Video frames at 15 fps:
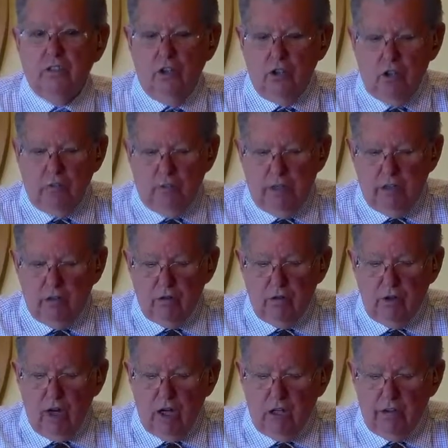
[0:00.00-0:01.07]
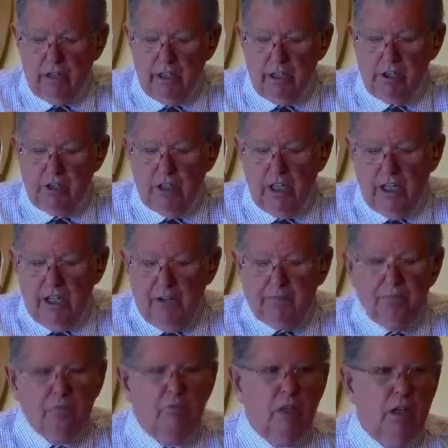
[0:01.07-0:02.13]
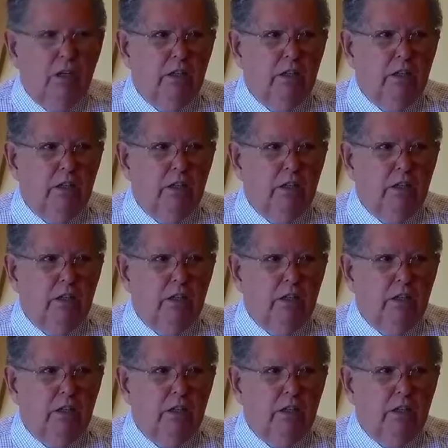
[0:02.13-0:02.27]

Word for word: You can read through all of these, but